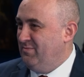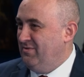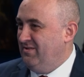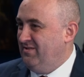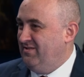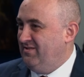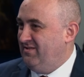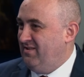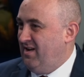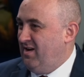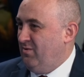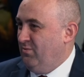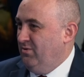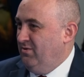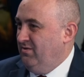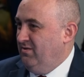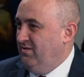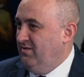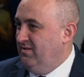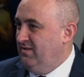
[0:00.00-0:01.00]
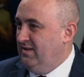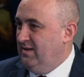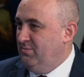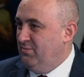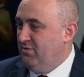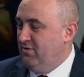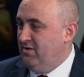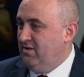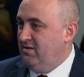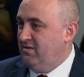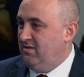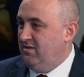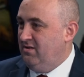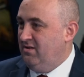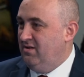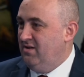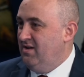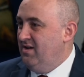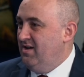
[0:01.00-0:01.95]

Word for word: but it's not really deep or anything.